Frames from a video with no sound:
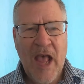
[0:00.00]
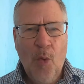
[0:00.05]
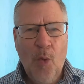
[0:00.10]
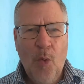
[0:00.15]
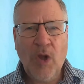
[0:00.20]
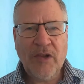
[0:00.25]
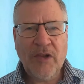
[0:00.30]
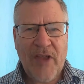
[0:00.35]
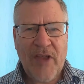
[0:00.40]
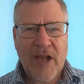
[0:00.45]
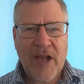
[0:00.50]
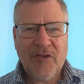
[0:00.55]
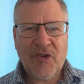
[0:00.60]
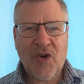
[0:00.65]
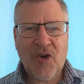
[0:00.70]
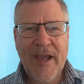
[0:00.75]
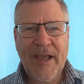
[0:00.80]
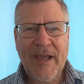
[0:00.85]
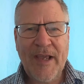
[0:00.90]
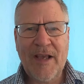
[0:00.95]
Well, they're
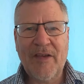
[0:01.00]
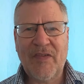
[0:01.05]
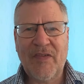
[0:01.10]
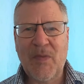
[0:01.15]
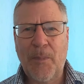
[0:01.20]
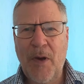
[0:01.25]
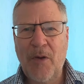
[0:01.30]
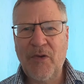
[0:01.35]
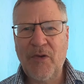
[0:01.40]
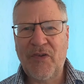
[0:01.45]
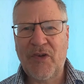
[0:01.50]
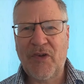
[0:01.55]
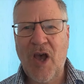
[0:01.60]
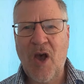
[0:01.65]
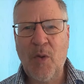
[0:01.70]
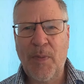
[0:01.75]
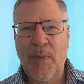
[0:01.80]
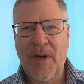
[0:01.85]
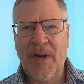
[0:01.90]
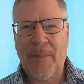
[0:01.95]
trying, I suppose, to
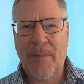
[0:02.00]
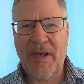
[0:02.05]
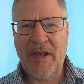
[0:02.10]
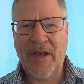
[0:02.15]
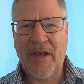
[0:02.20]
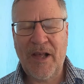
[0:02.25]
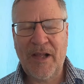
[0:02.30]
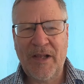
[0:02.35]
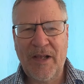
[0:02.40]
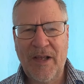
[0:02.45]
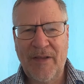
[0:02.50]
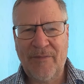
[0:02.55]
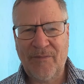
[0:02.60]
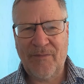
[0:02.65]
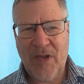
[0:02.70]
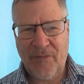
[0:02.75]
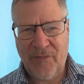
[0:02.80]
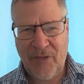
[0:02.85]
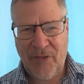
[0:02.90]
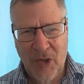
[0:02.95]
open up the
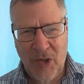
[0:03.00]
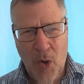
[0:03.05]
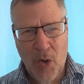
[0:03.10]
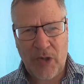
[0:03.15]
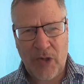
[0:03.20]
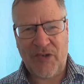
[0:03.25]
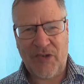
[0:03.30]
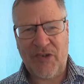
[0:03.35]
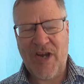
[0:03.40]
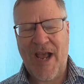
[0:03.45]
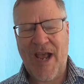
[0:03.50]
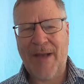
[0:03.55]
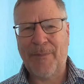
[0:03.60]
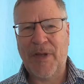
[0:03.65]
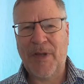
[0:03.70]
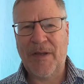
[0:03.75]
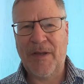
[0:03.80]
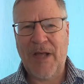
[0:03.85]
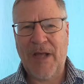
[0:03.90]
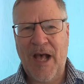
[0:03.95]

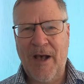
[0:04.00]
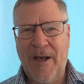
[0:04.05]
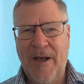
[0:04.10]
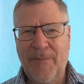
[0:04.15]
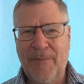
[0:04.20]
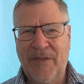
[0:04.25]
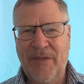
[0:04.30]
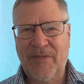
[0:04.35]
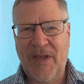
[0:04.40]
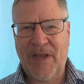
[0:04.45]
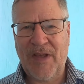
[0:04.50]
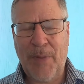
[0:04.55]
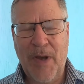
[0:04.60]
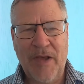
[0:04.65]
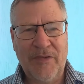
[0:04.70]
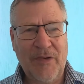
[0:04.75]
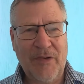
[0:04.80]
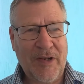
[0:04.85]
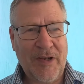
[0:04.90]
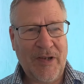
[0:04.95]
logjam and
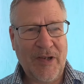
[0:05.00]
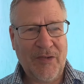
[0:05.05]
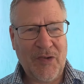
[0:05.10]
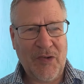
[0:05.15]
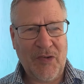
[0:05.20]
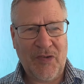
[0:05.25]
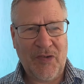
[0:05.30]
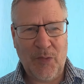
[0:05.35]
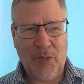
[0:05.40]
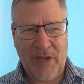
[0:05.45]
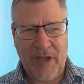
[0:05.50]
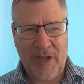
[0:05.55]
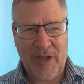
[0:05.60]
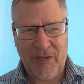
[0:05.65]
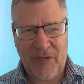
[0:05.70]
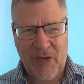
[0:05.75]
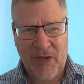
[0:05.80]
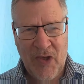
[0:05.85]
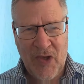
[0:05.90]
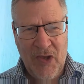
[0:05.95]
by threatening to do
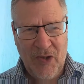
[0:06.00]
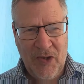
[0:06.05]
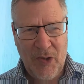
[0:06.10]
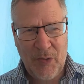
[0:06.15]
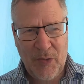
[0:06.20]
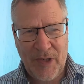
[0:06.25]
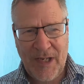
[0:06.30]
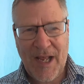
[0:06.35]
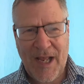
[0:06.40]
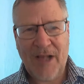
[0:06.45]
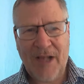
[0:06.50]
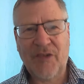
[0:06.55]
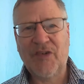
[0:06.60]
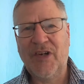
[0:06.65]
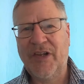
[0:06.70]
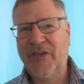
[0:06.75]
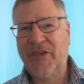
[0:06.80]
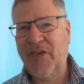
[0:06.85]
things unilaterally.